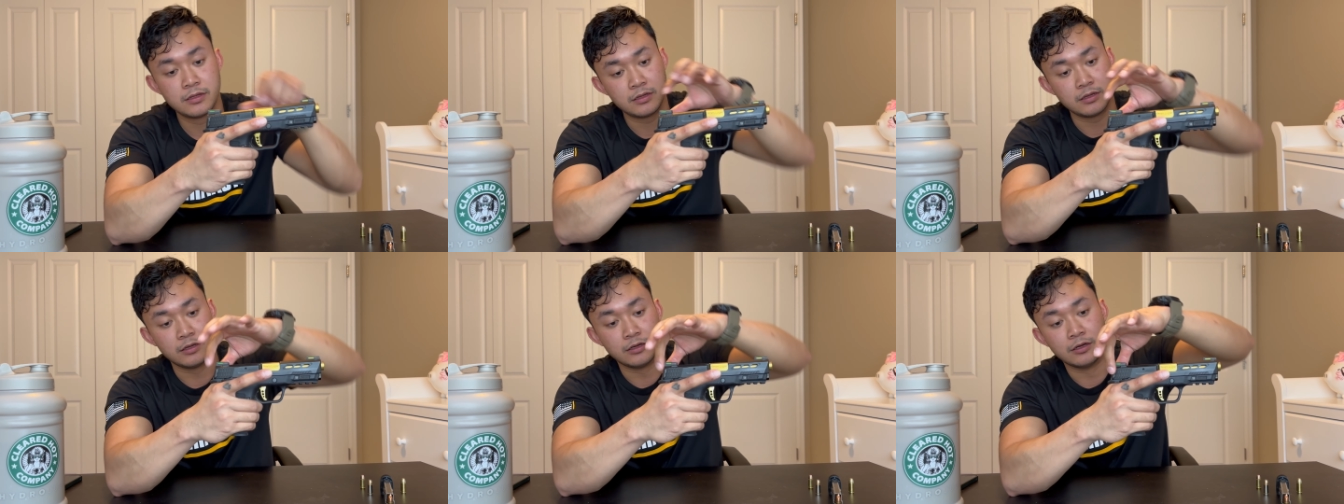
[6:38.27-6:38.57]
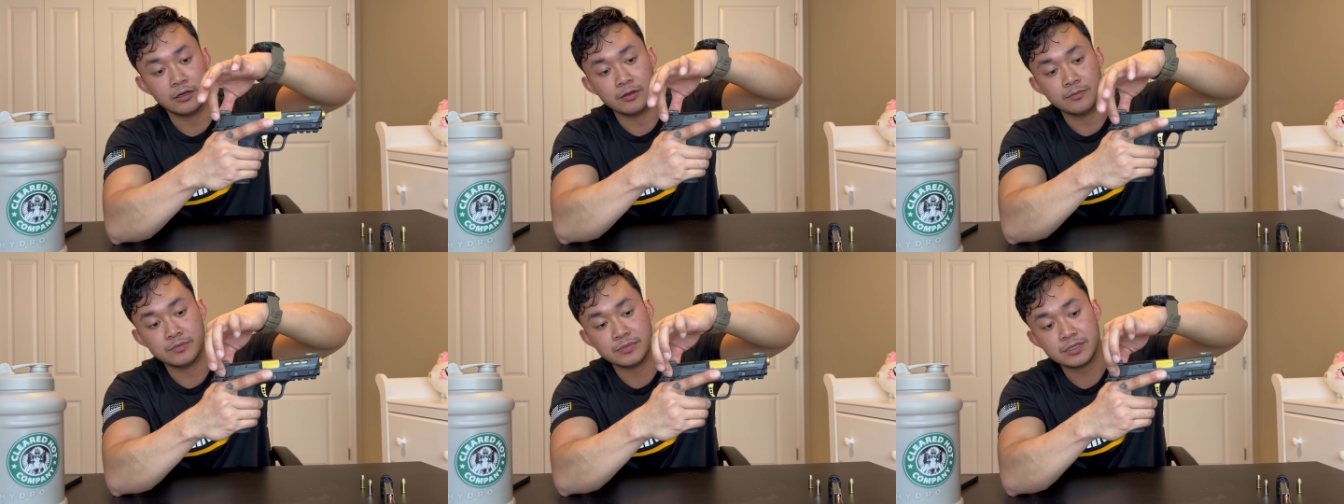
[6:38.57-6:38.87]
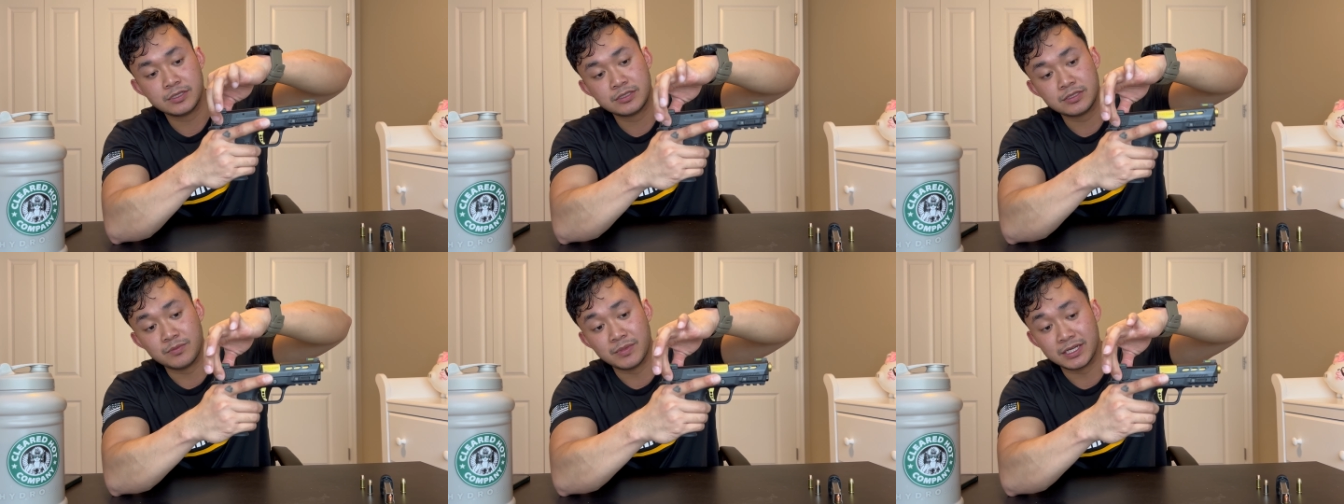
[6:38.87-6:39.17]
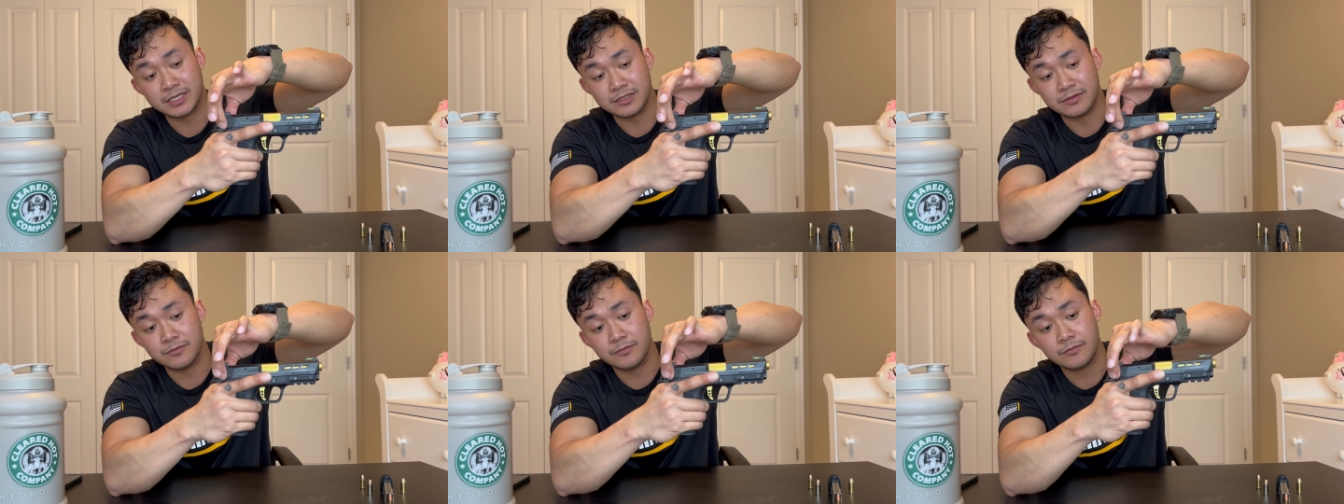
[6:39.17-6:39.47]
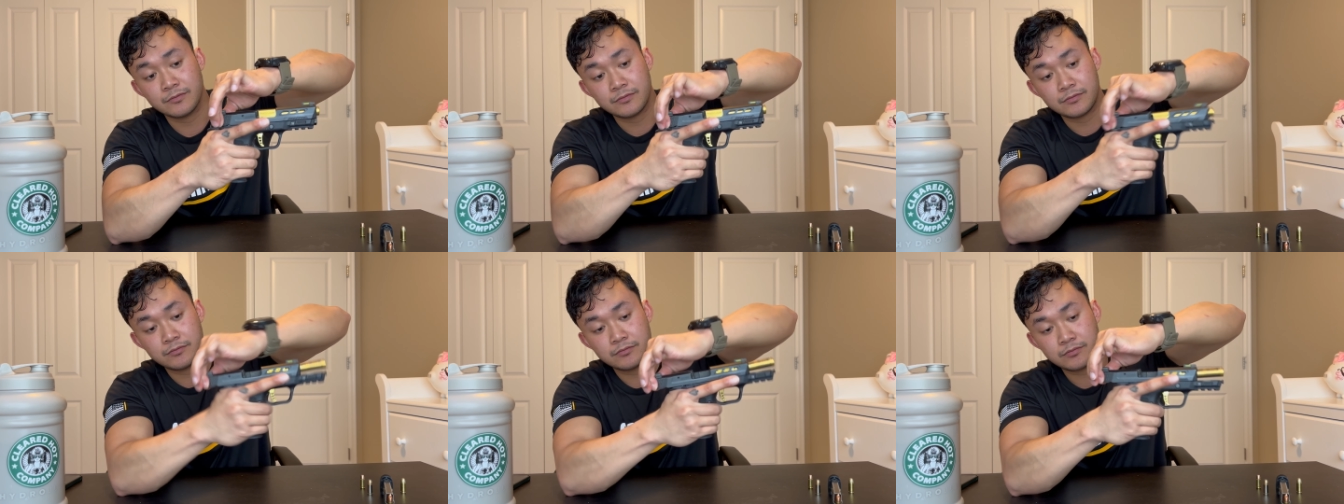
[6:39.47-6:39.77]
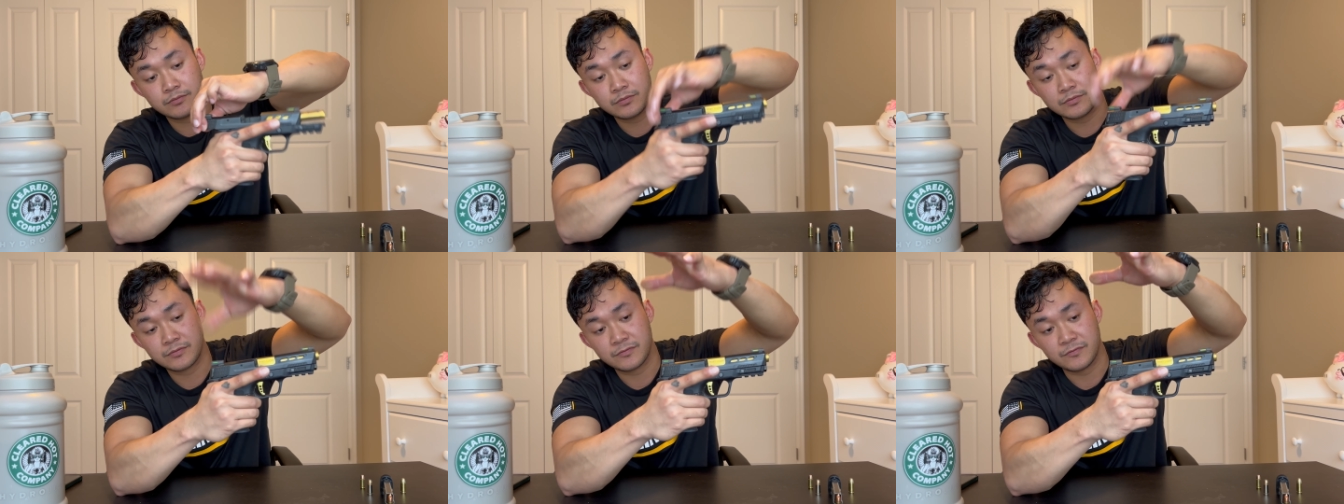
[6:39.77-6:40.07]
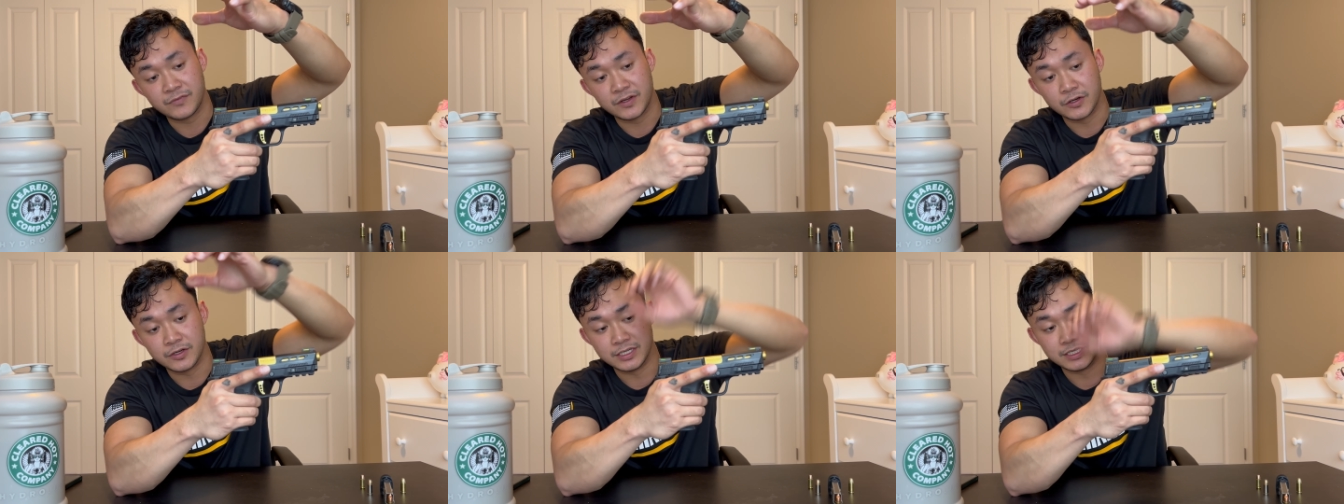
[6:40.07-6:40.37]
It makes it
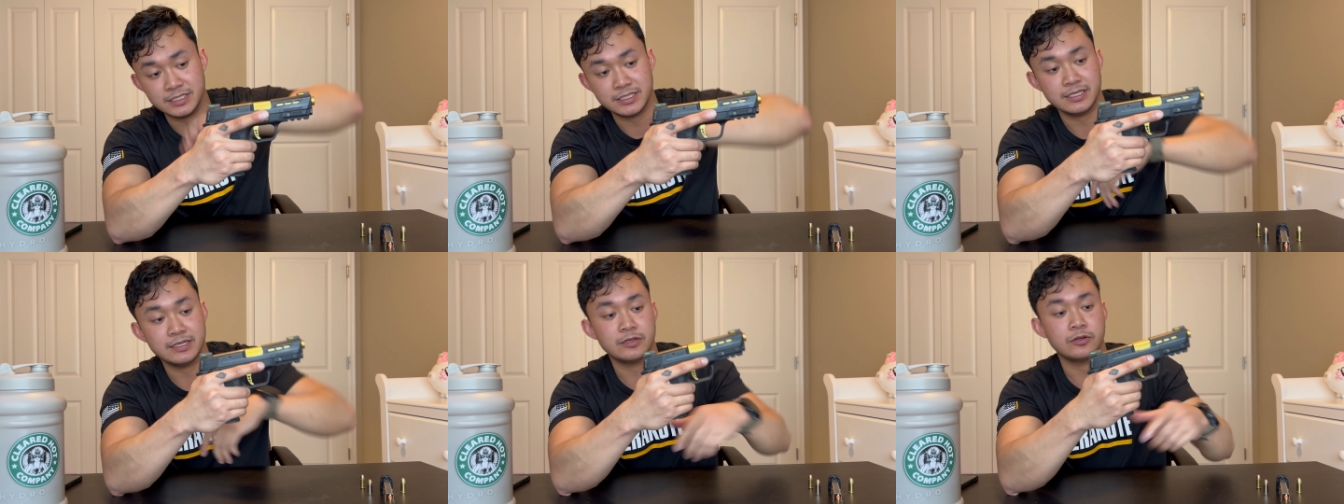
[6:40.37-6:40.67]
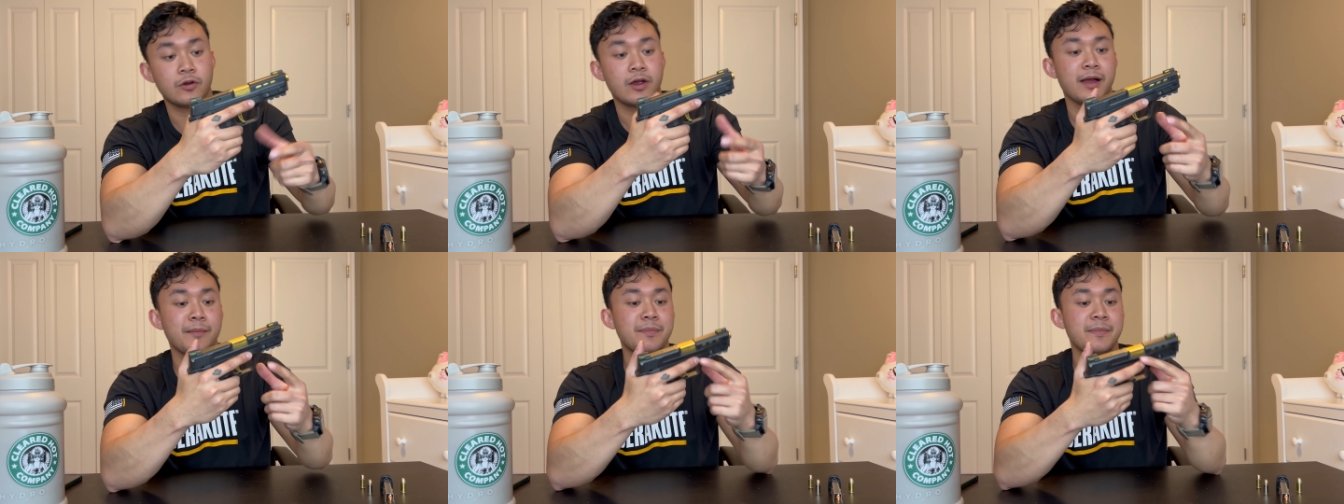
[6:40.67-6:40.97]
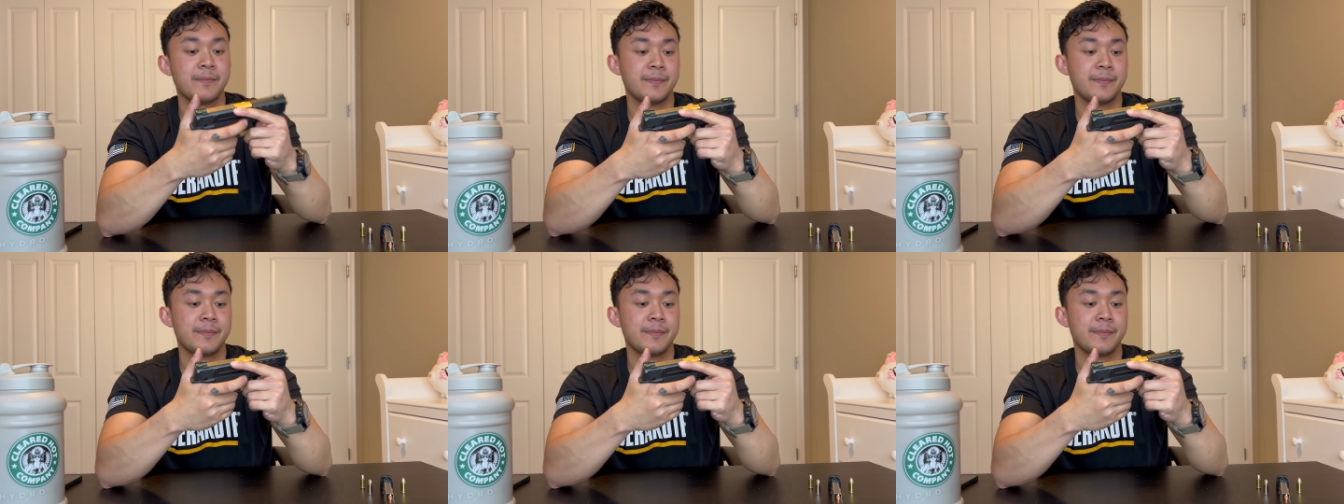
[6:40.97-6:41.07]
very easy to grab.